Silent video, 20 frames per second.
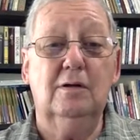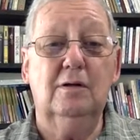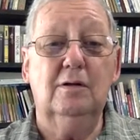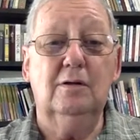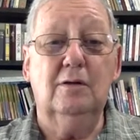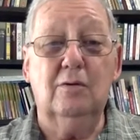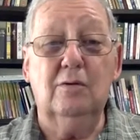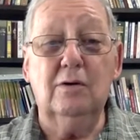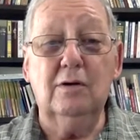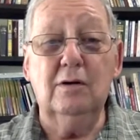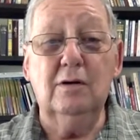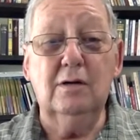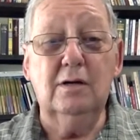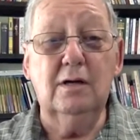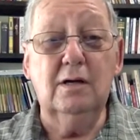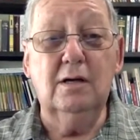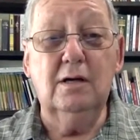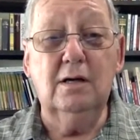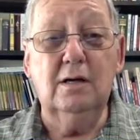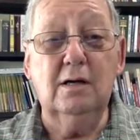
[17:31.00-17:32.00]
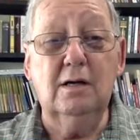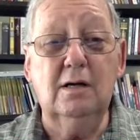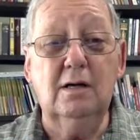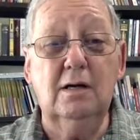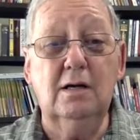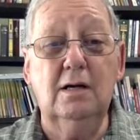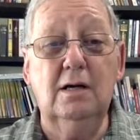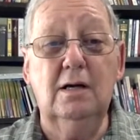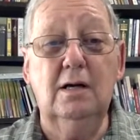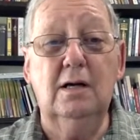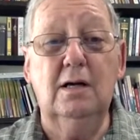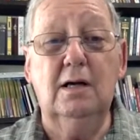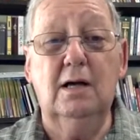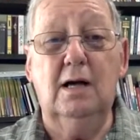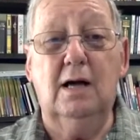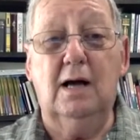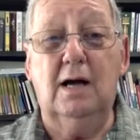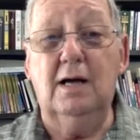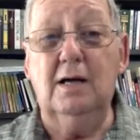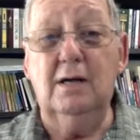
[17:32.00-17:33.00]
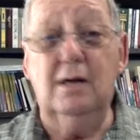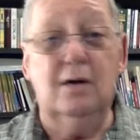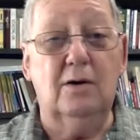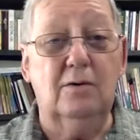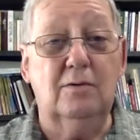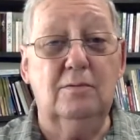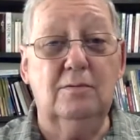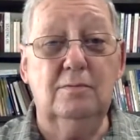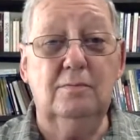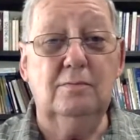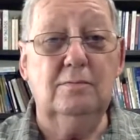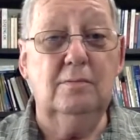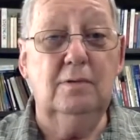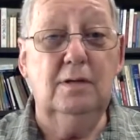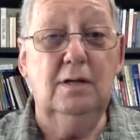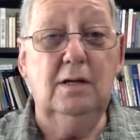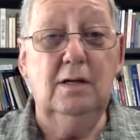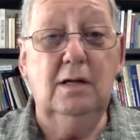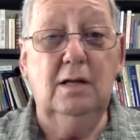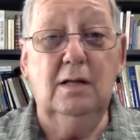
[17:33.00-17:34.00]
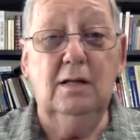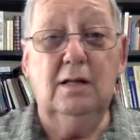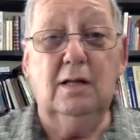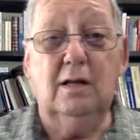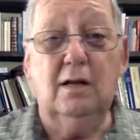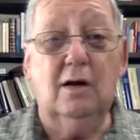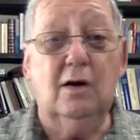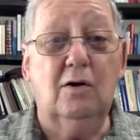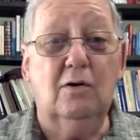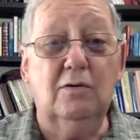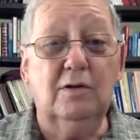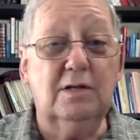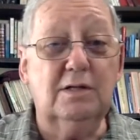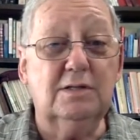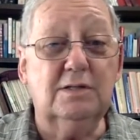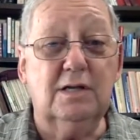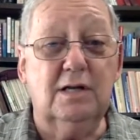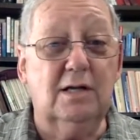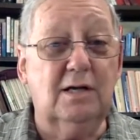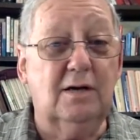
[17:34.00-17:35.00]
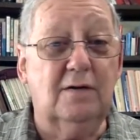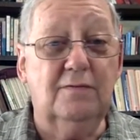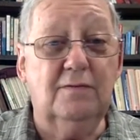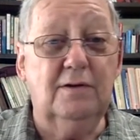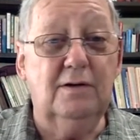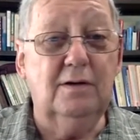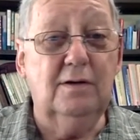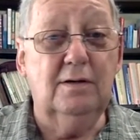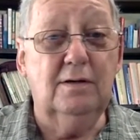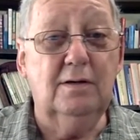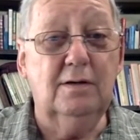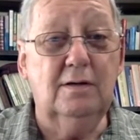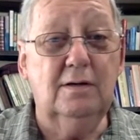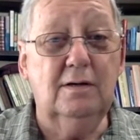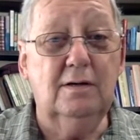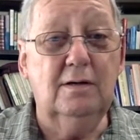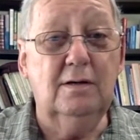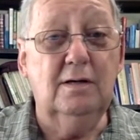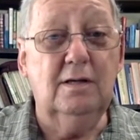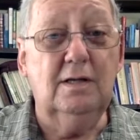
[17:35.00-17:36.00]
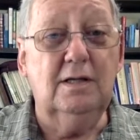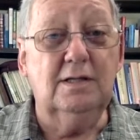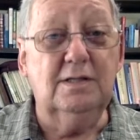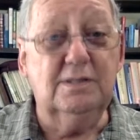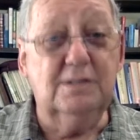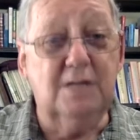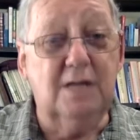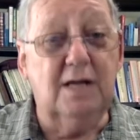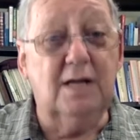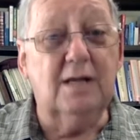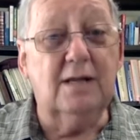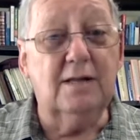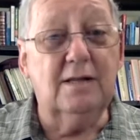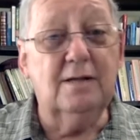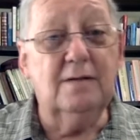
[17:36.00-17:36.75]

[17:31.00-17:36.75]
Lord, I know that all that's left is death.